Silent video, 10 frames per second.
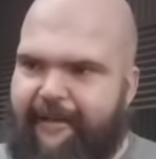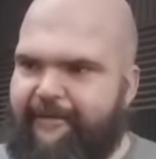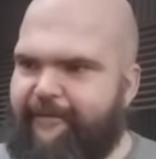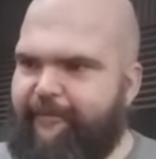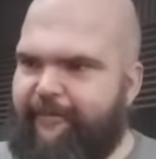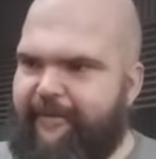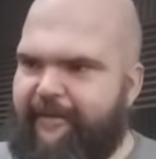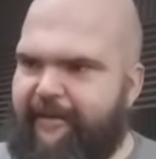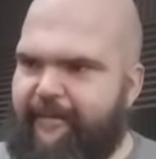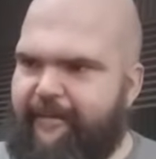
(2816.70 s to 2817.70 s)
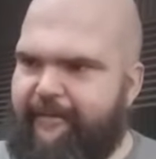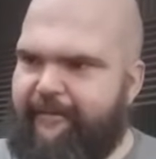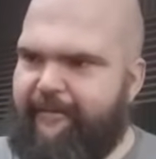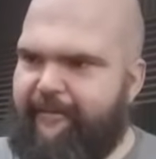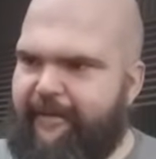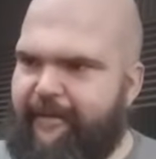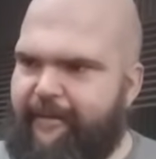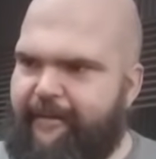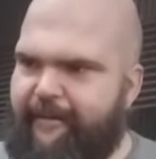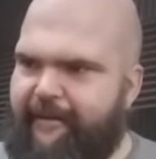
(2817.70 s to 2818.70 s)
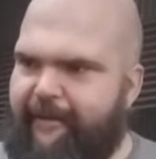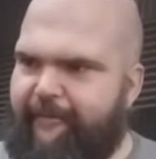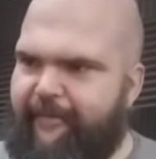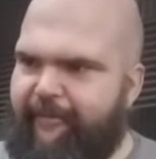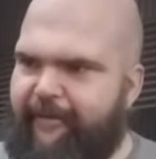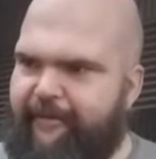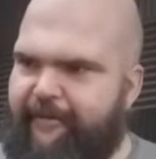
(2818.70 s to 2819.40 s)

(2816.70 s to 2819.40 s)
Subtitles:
just warp to town center because I don't remember the